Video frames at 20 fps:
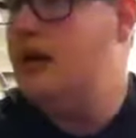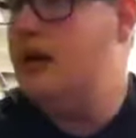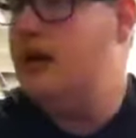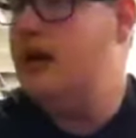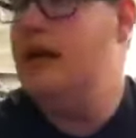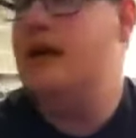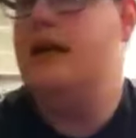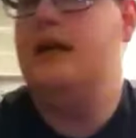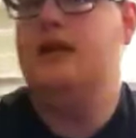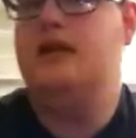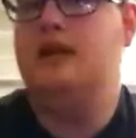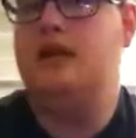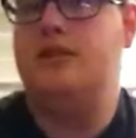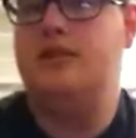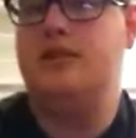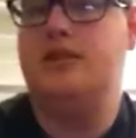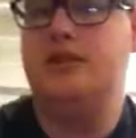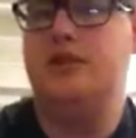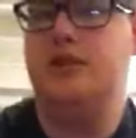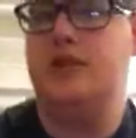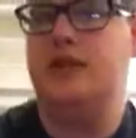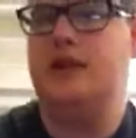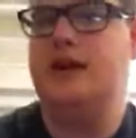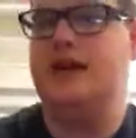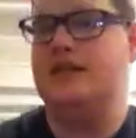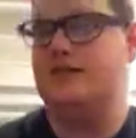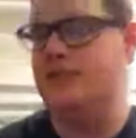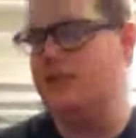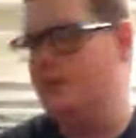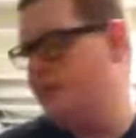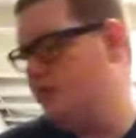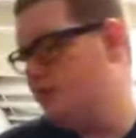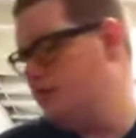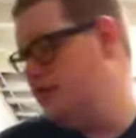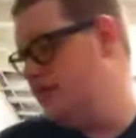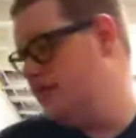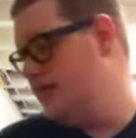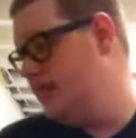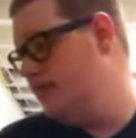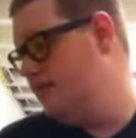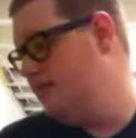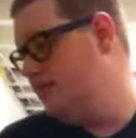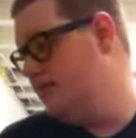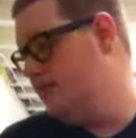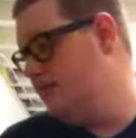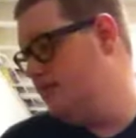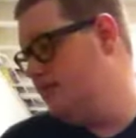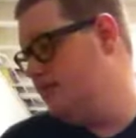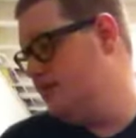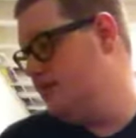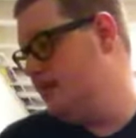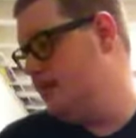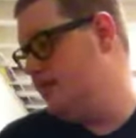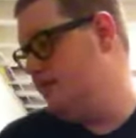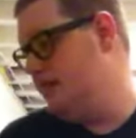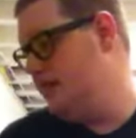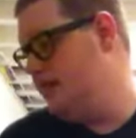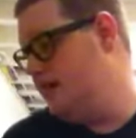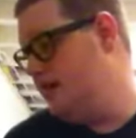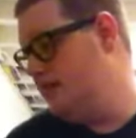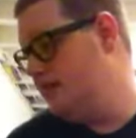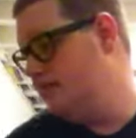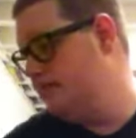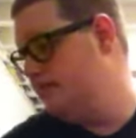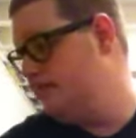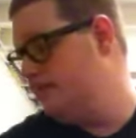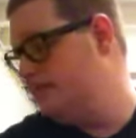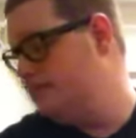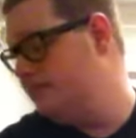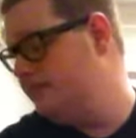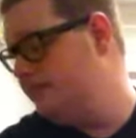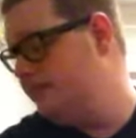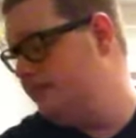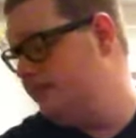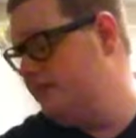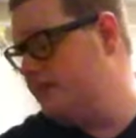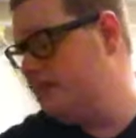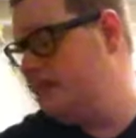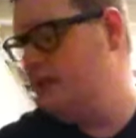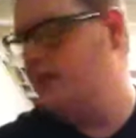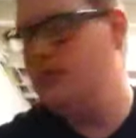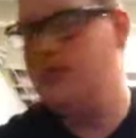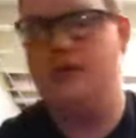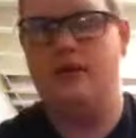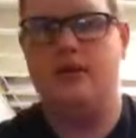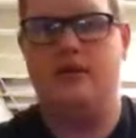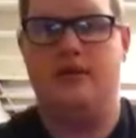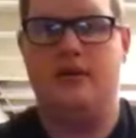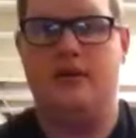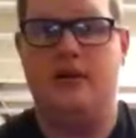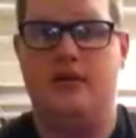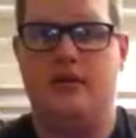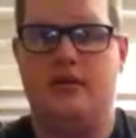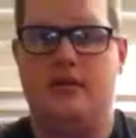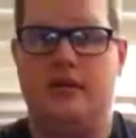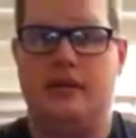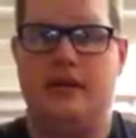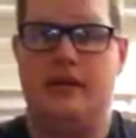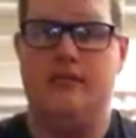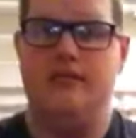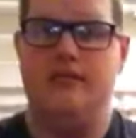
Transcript: And I'm going to show you guys one more tape and then we'll stop here. Then we'll go into part 3.